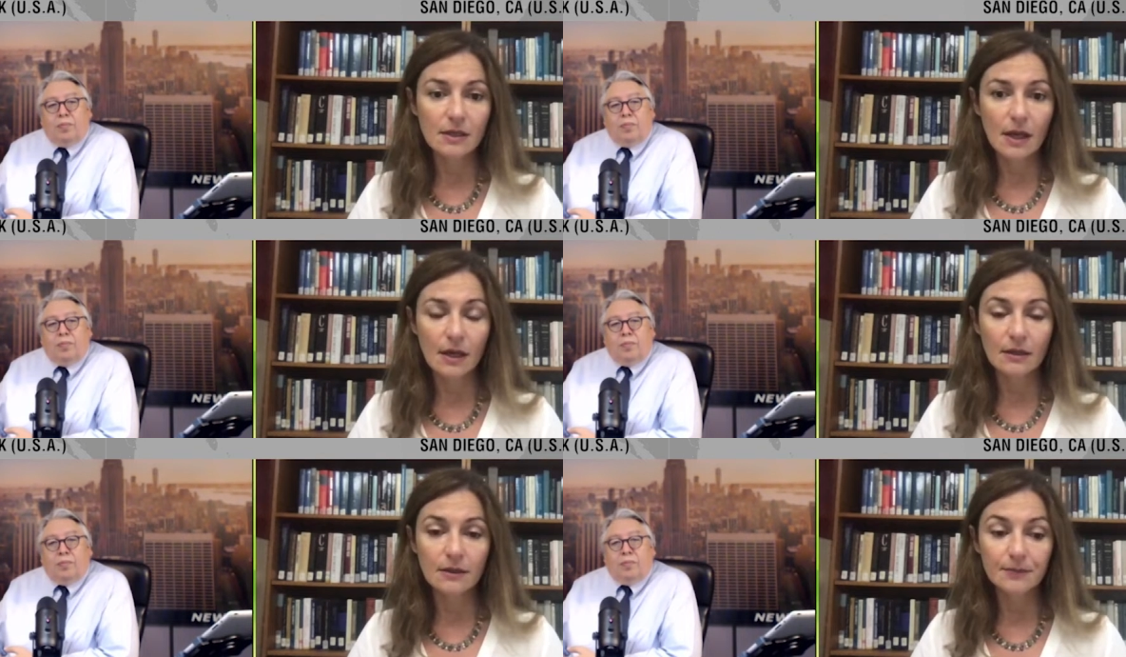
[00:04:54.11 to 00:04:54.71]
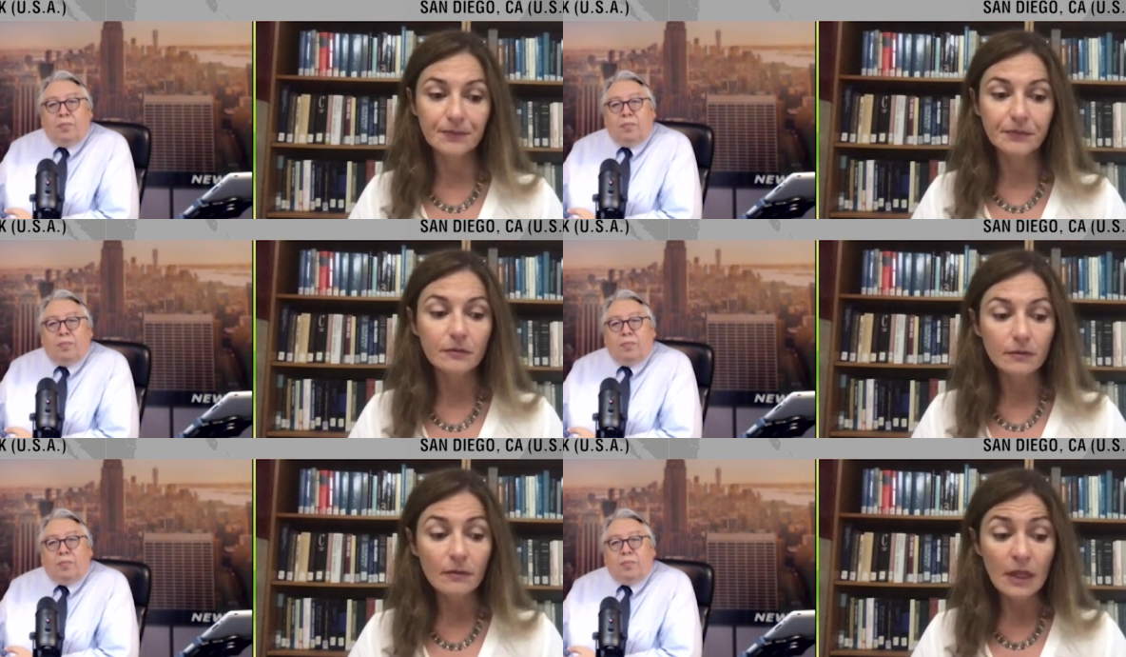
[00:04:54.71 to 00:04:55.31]
Speaker 1: And
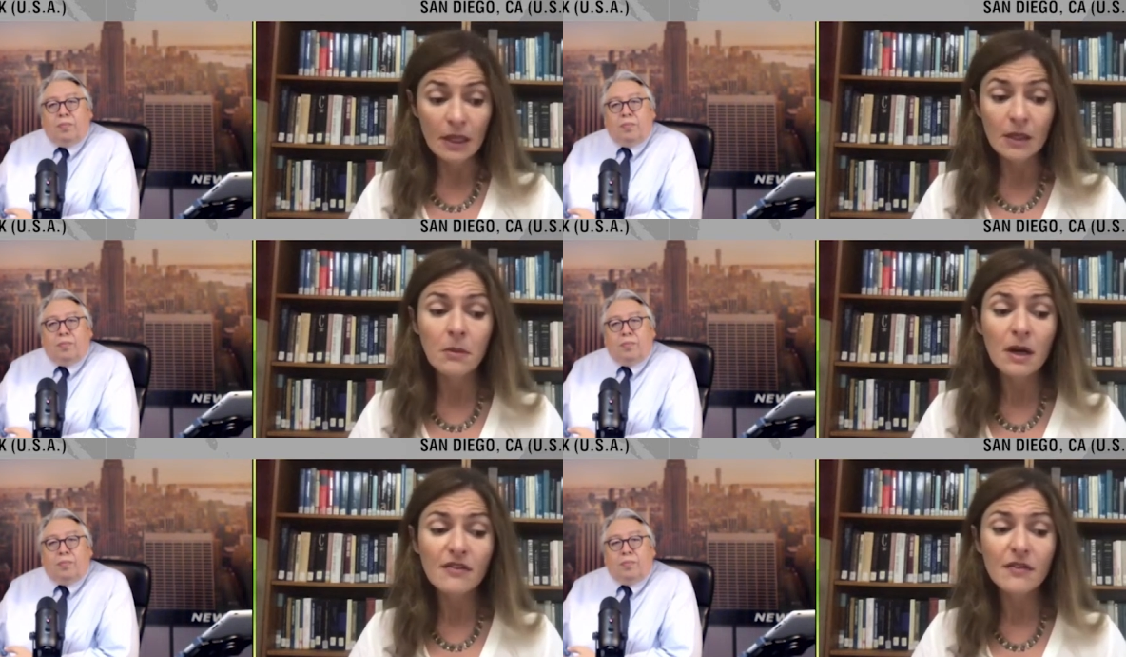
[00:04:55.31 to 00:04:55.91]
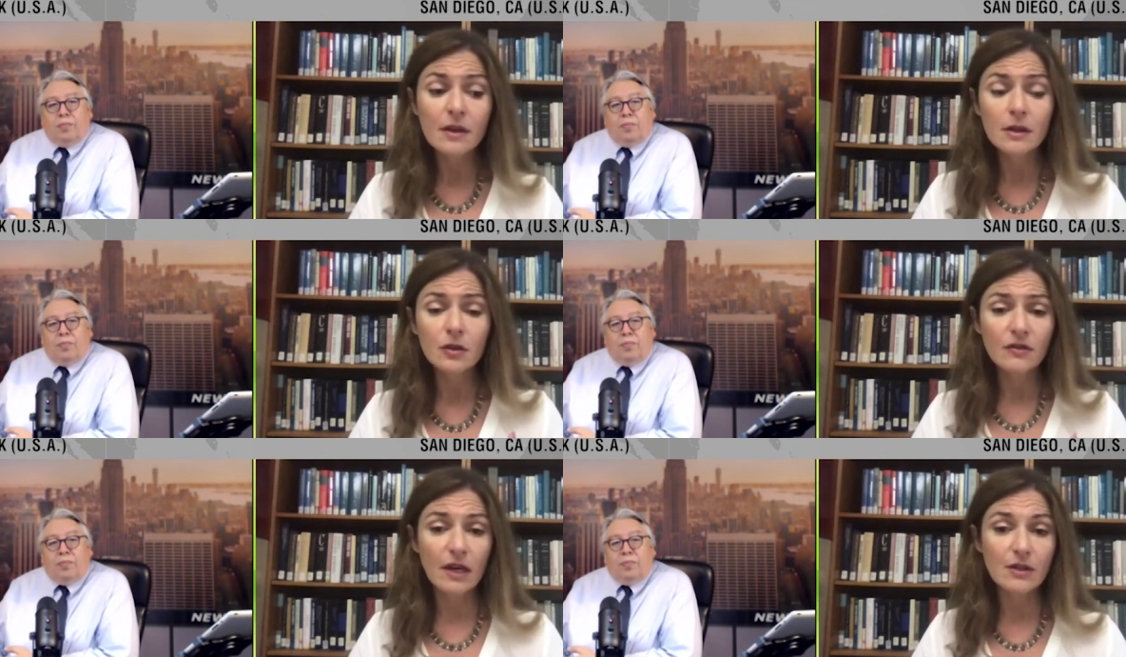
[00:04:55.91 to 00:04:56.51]
in my field
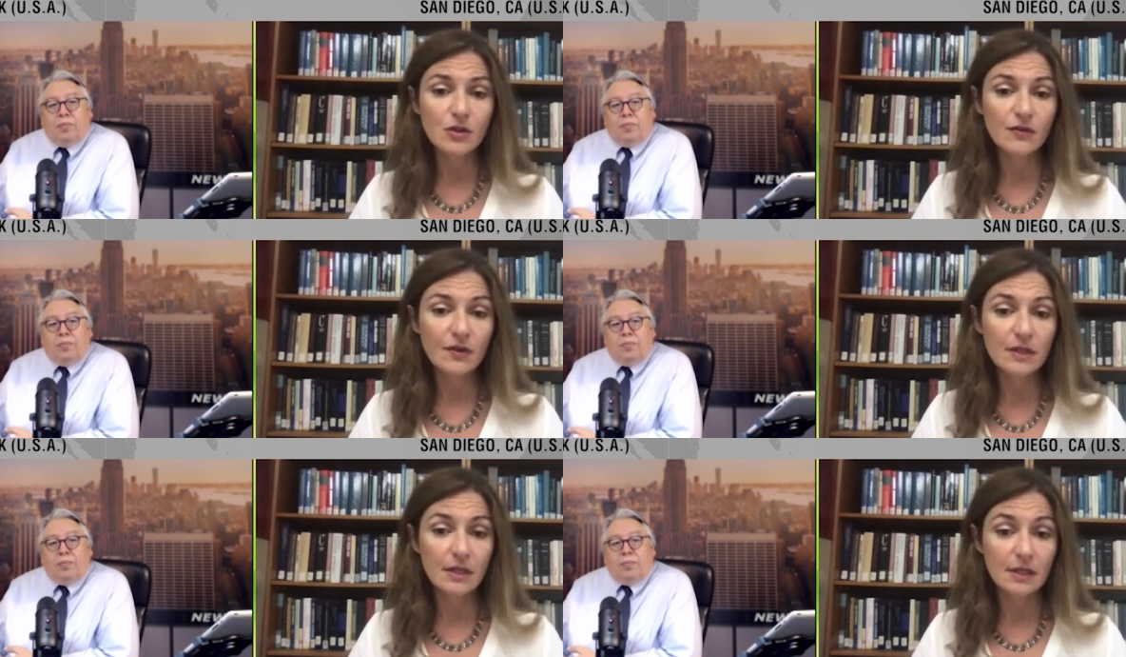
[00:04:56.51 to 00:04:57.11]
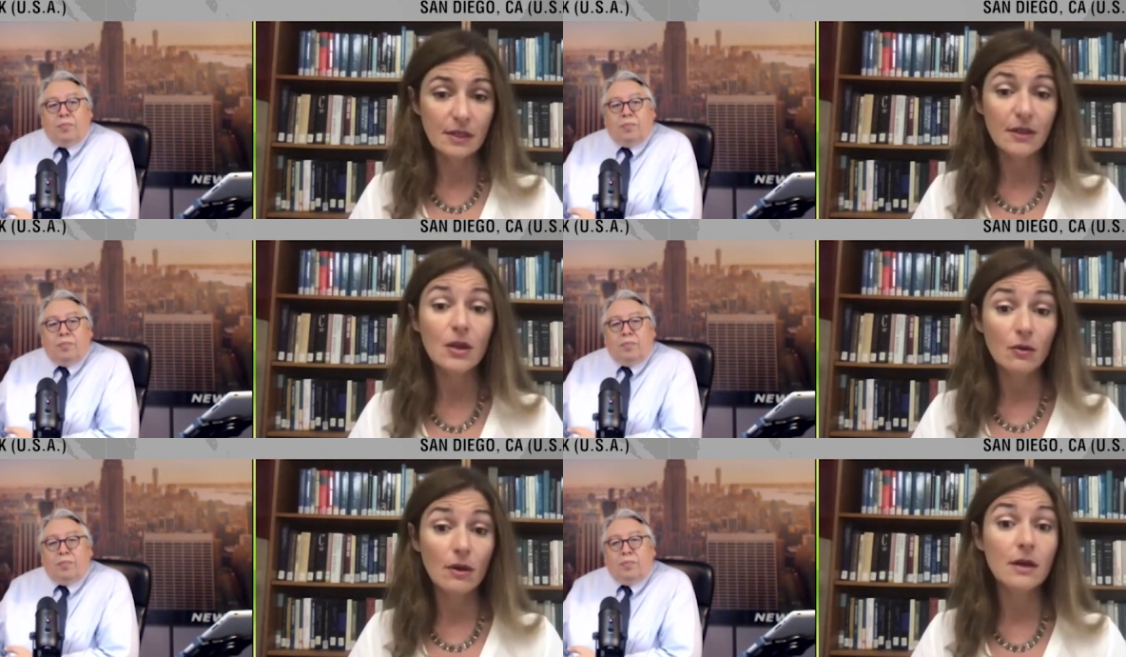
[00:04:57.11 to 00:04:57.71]
of astrophysics,
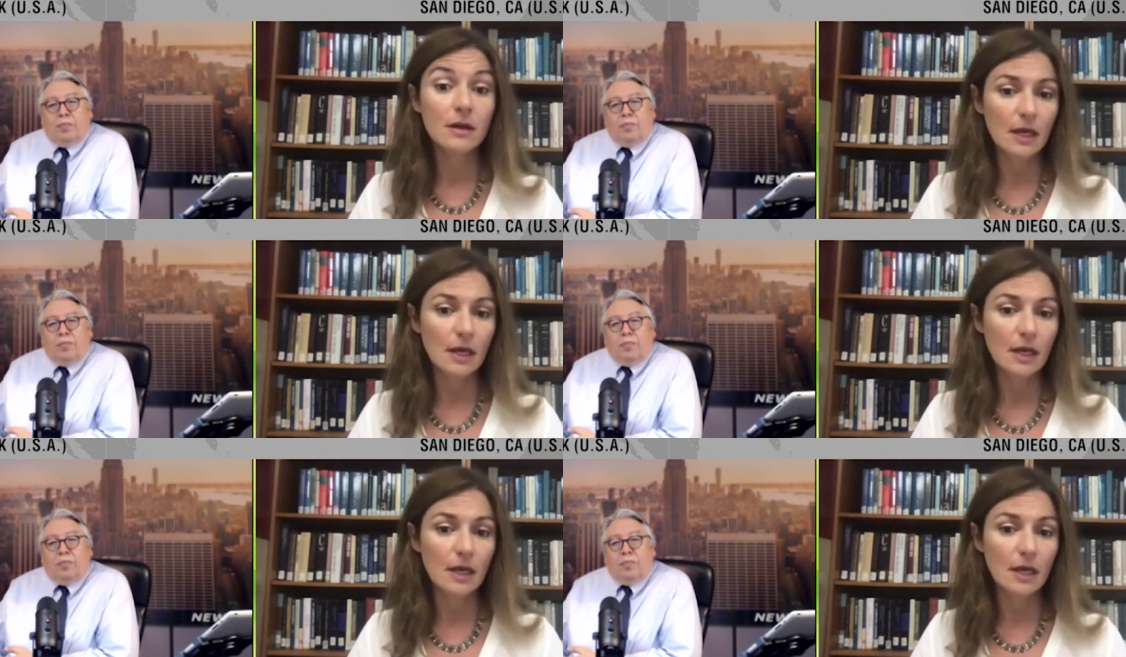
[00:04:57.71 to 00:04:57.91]
theoretical